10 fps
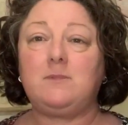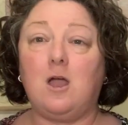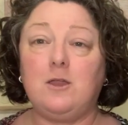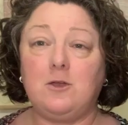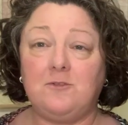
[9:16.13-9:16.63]

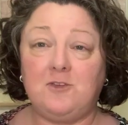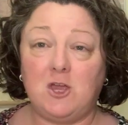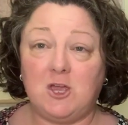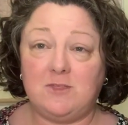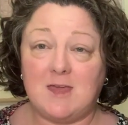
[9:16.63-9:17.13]
I don't know if you
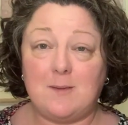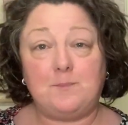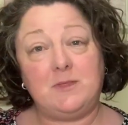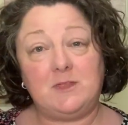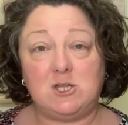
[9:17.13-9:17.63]
heard that,
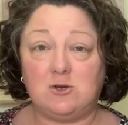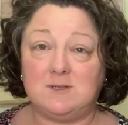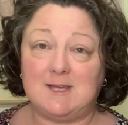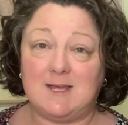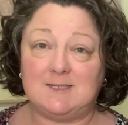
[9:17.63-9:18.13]
but the
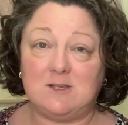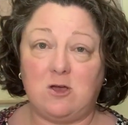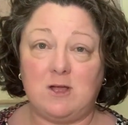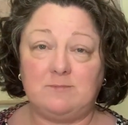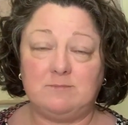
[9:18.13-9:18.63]
dog's
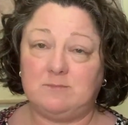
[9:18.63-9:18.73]
outside,